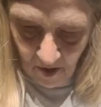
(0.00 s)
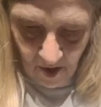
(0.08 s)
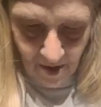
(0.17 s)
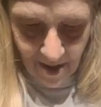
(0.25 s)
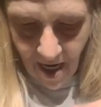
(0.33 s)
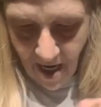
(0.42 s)

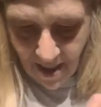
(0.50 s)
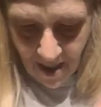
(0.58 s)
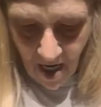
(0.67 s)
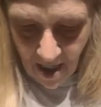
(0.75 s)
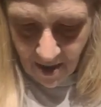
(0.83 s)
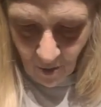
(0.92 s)
And you gotta
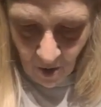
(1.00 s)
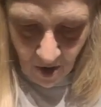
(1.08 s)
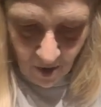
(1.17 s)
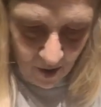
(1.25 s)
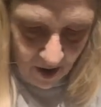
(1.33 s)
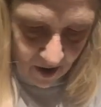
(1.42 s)
kind of
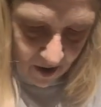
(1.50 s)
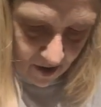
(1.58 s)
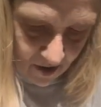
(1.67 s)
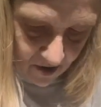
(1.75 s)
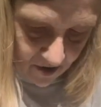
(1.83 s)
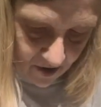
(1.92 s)
work quickly
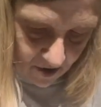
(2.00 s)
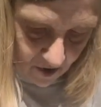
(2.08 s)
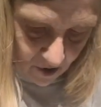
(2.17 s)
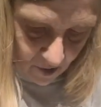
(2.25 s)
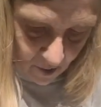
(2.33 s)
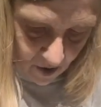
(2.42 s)
because the
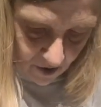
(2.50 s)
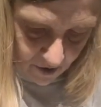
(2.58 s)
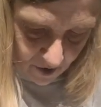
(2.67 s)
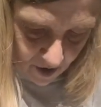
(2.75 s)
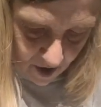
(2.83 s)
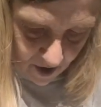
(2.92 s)
glue will
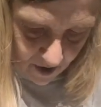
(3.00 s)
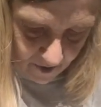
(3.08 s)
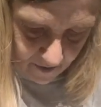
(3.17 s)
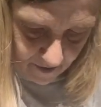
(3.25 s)
dry.